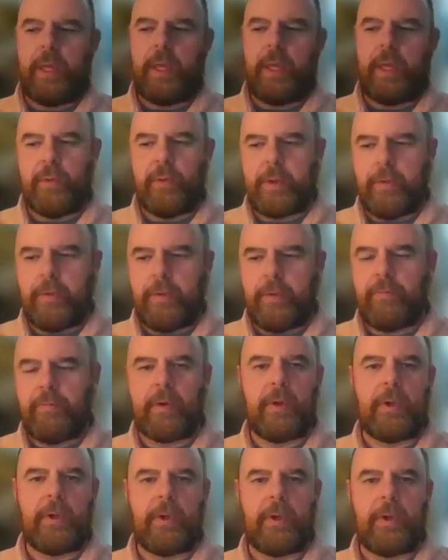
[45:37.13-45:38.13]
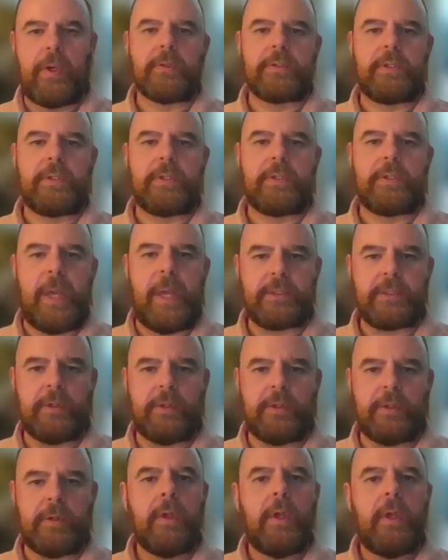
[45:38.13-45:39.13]
You keep looking for good deals that
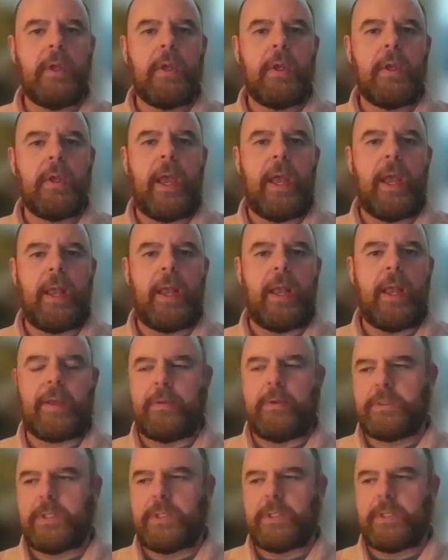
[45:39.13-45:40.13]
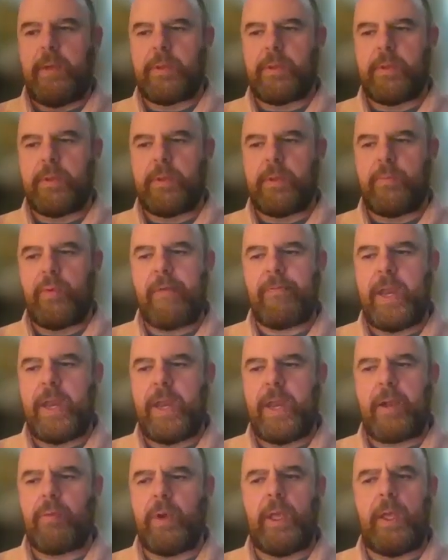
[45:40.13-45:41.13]
pencil. And like you say, with the
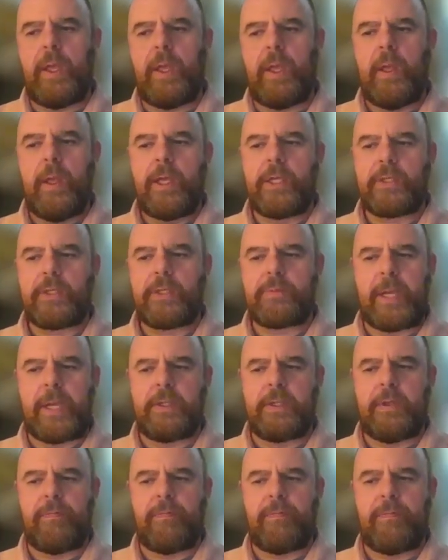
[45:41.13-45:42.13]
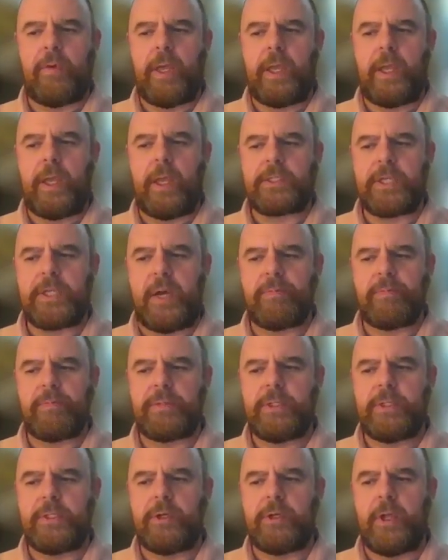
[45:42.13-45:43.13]
private equity, especially if you could get
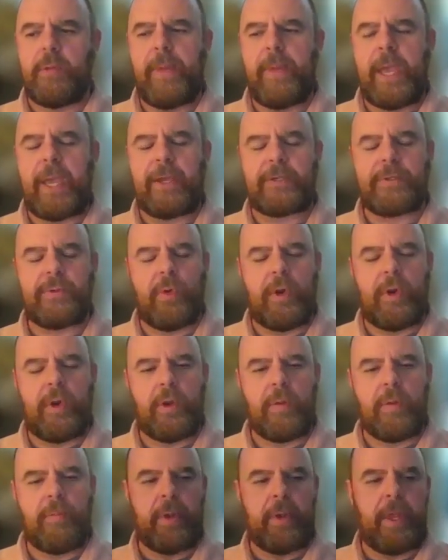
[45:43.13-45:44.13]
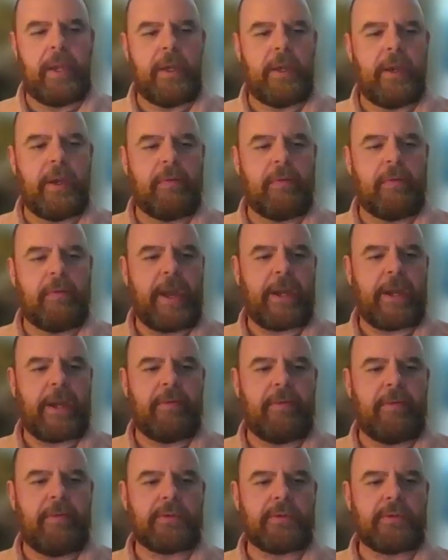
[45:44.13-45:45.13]
assumptions, you could make it to where your blended
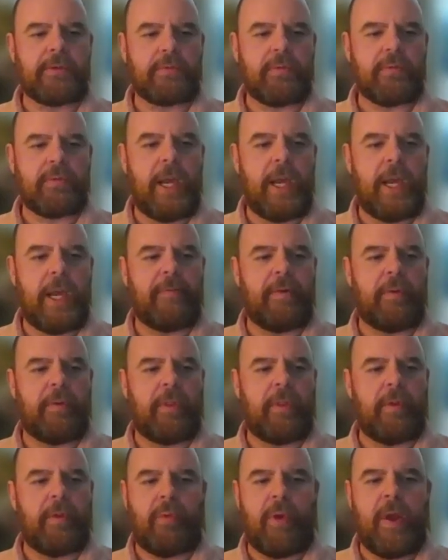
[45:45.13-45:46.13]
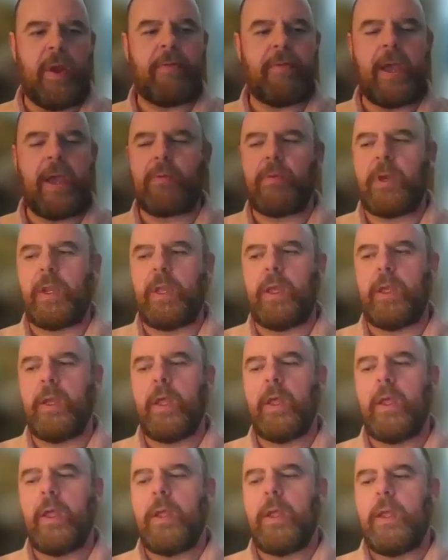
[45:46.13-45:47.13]
effective interest rate, even with a pref equity,
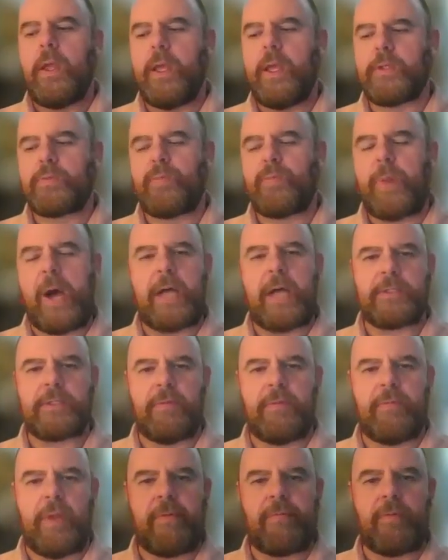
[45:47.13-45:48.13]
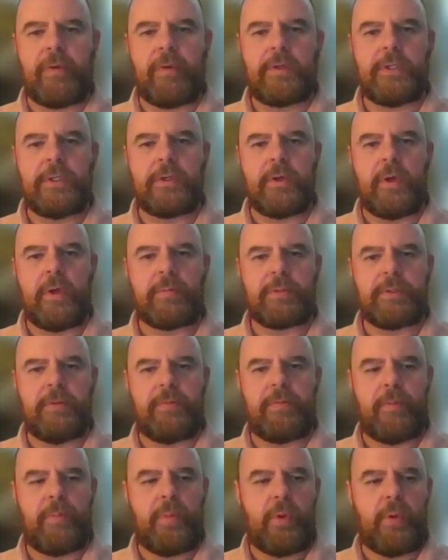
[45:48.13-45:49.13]
is positive leverage in terms
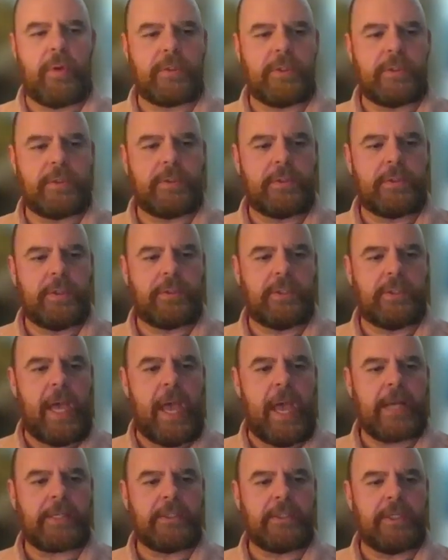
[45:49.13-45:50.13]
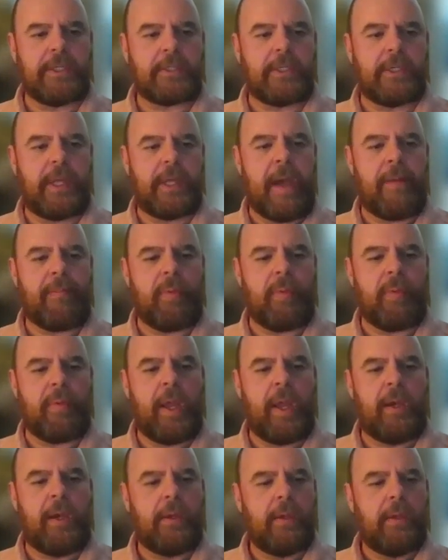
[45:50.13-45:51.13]
of the purchase to tax adjusted cap
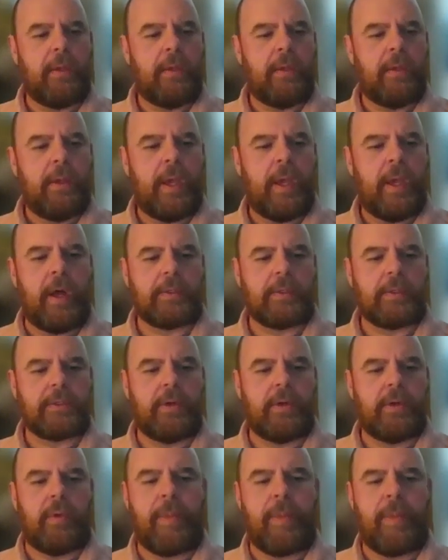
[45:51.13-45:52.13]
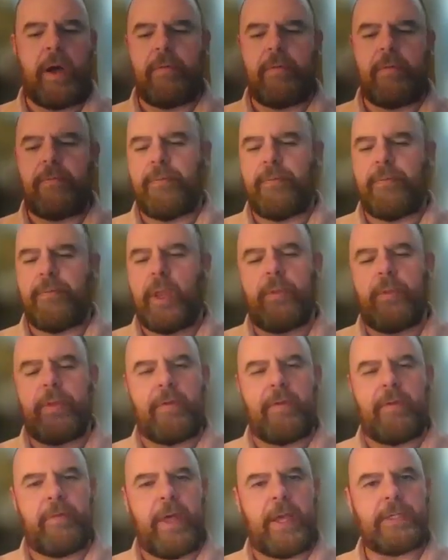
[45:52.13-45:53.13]
rate, and also below
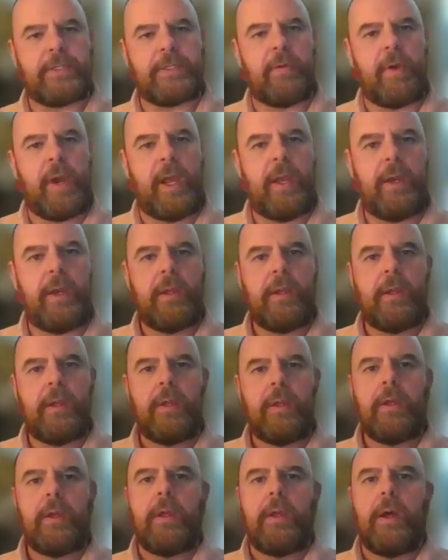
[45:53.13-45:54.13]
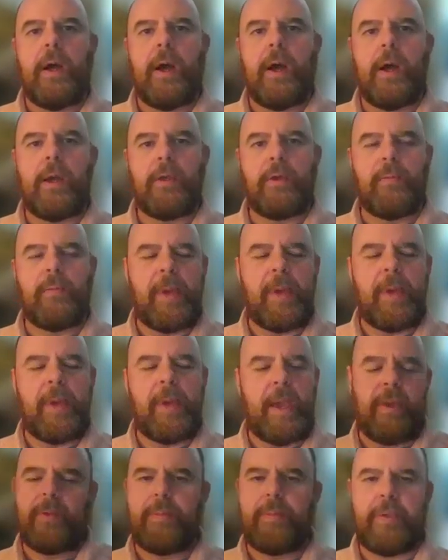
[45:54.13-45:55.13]
the inflation rate. You
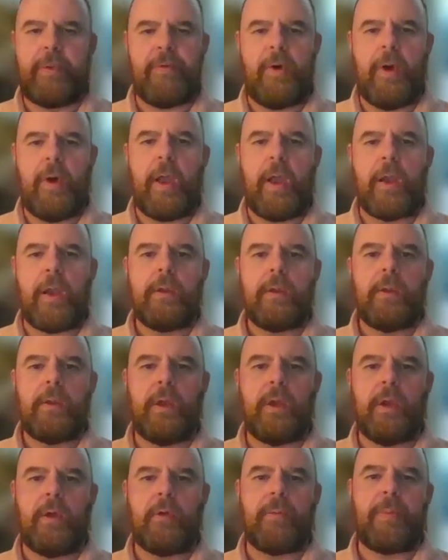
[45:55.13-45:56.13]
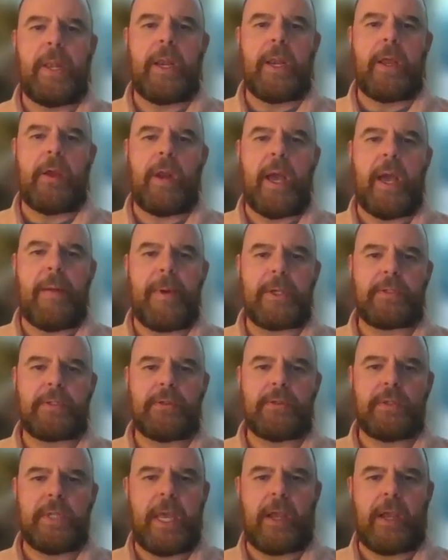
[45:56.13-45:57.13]
may be able to be fine, depending on how
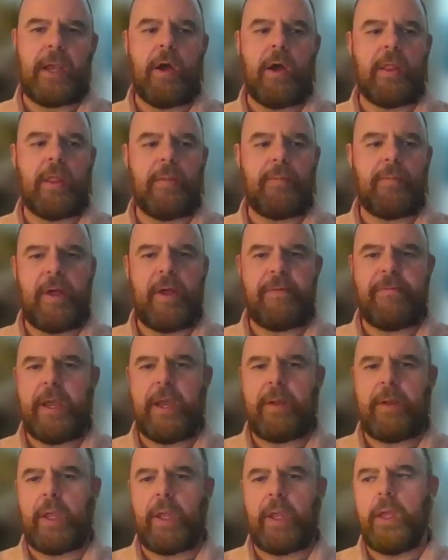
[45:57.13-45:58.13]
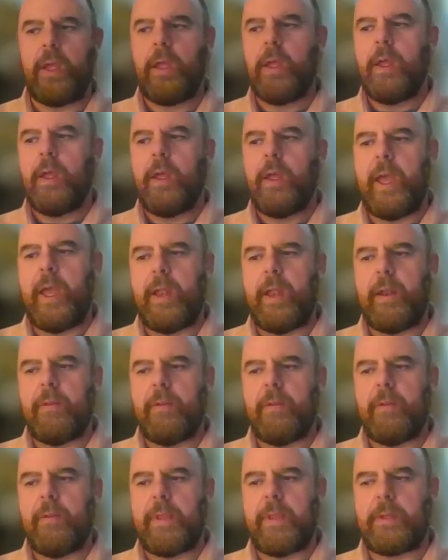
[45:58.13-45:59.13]
much you take on of the pref equity.
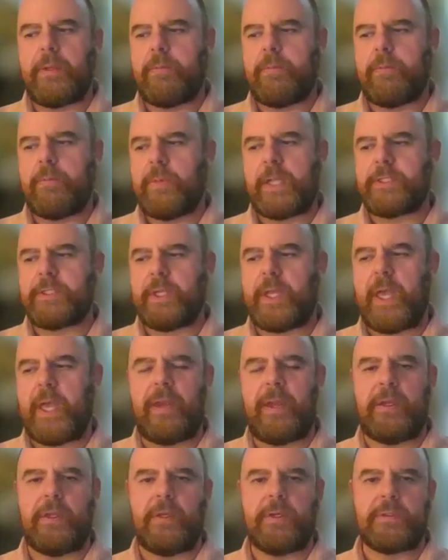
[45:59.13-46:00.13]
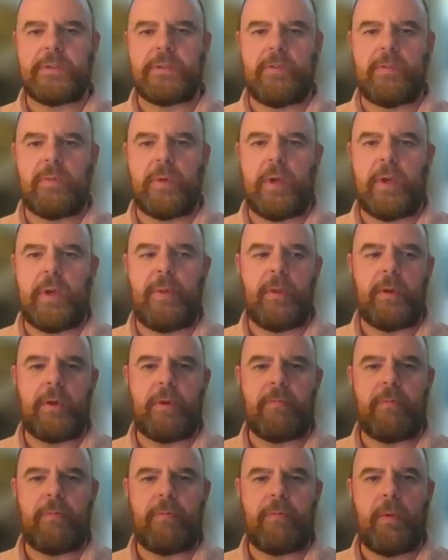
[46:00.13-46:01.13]
And that's the kind of deals that we're going to be
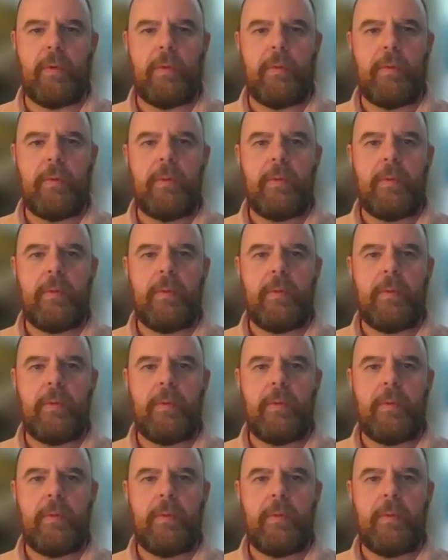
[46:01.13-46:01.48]
looking for.